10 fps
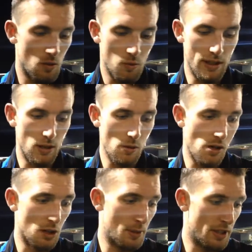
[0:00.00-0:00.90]
we're
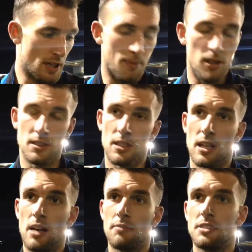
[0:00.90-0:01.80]
we're all putting our bodies on the
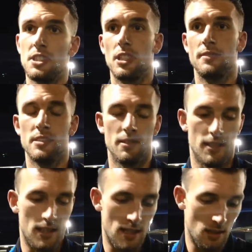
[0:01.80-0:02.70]
line for each other,
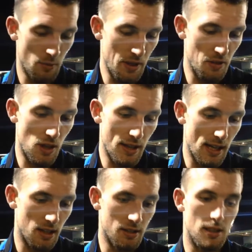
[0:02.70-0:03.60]
and uh, when you've got that
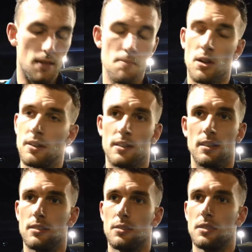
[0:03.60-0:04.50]
kind of team bond, it's,
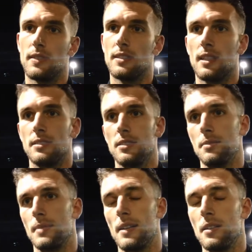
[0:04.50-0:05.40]
it's always fantastic
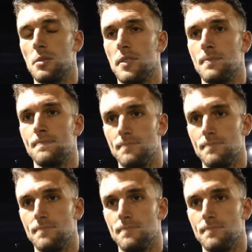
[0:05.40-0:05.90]
to be out there with them.